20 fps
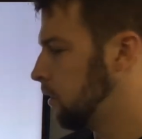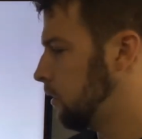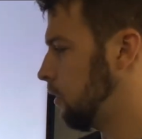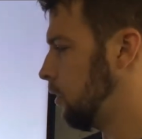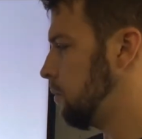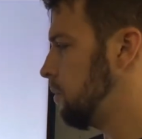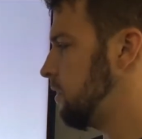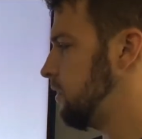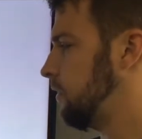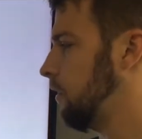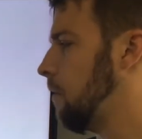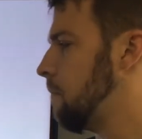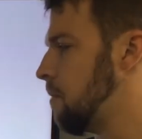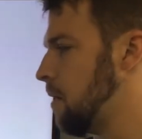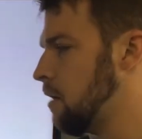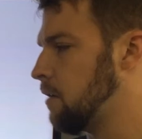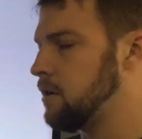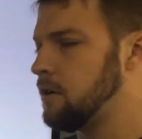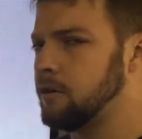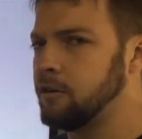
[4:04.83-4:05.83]
There'll be some
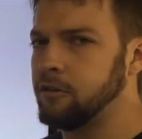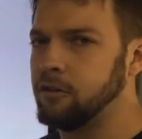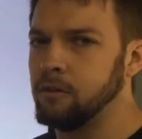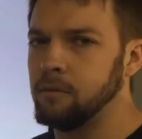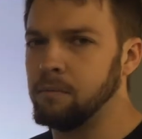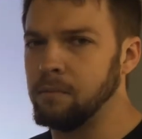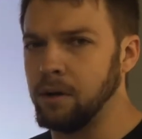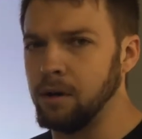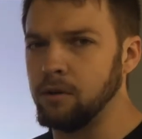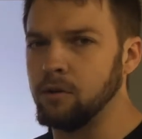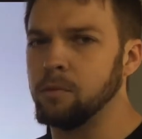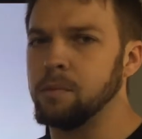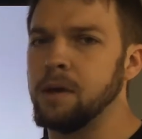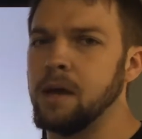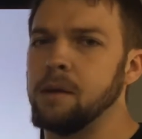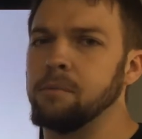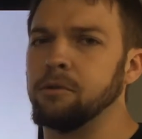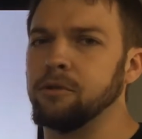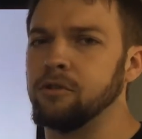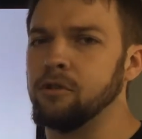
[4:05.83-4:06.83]
barriers, but you'll
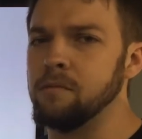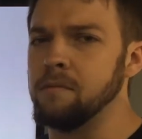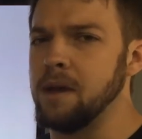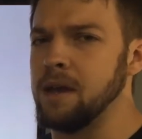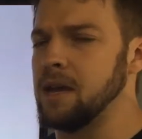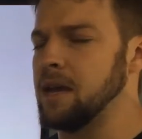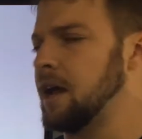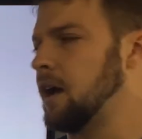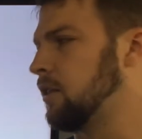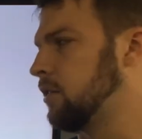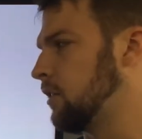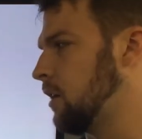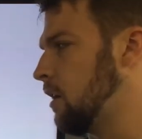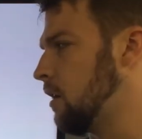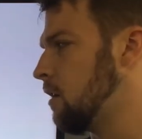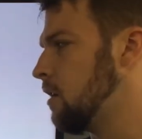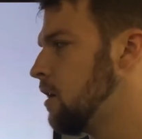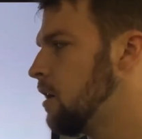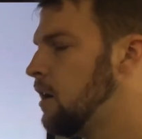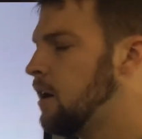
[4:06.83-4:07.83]
be able to make it out
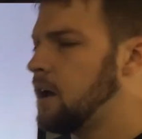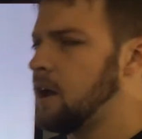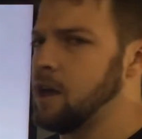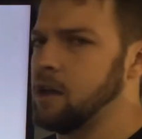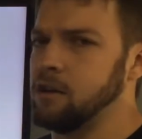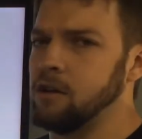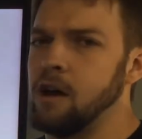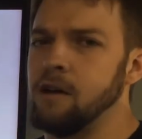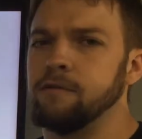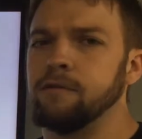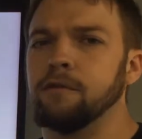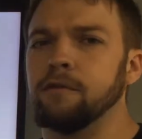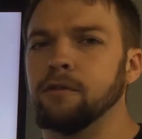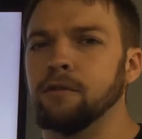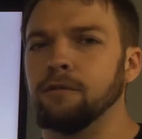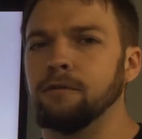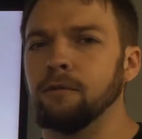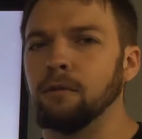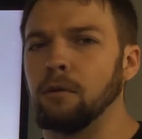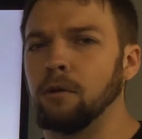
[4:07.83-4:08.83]
there and off
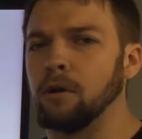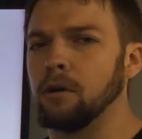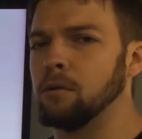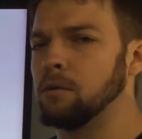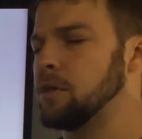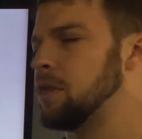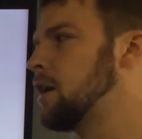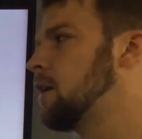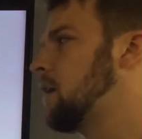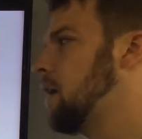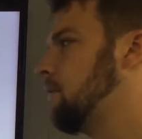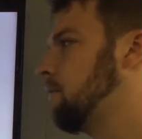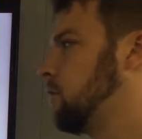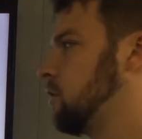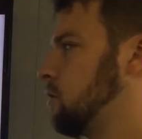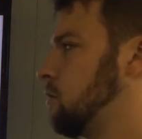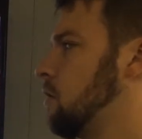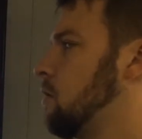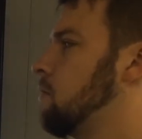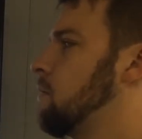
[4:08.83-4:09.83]
of the floor without
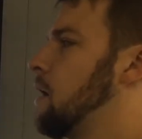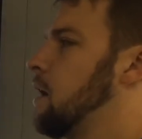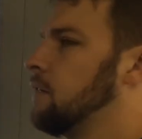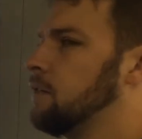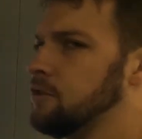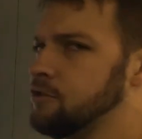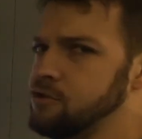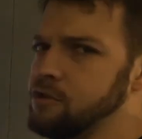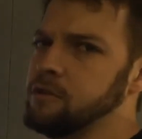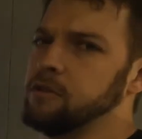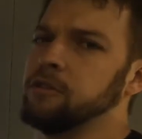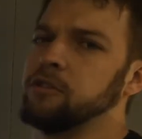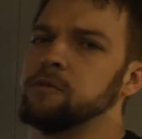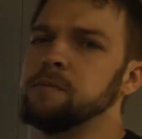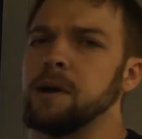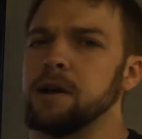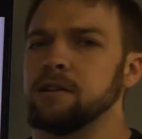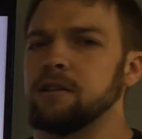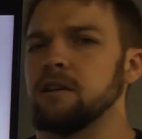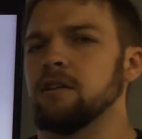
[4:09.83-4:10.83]
having to go around the general
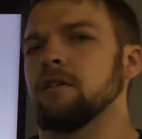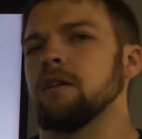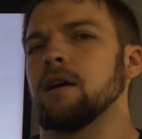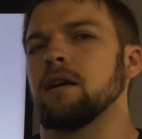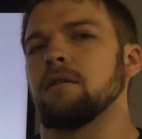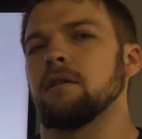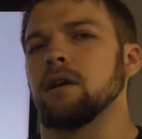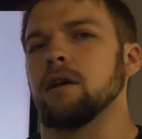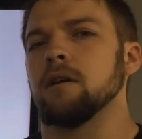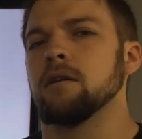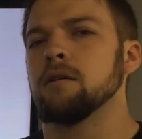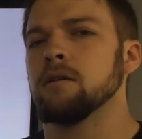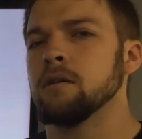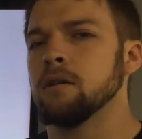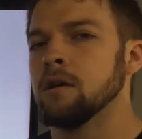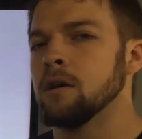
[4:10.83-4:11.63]
spectator area.